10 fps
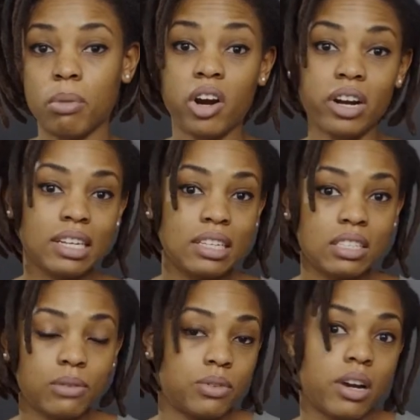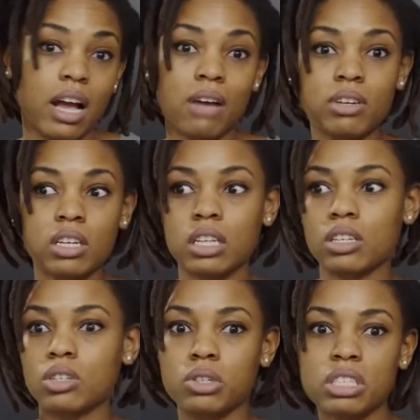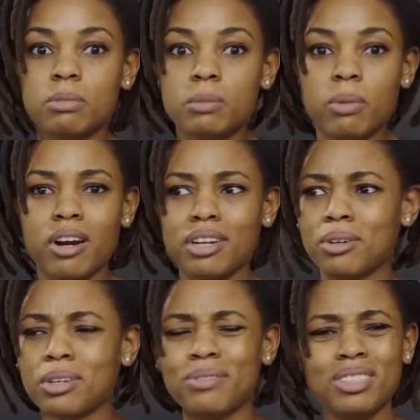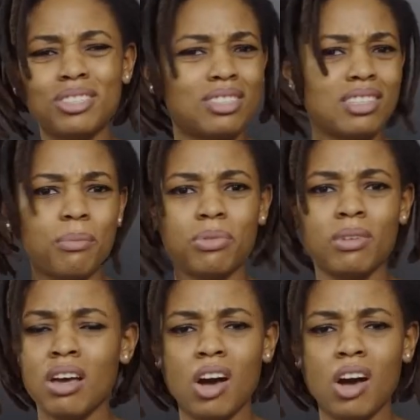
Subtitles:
parties if you're having like a Christmas party or even just some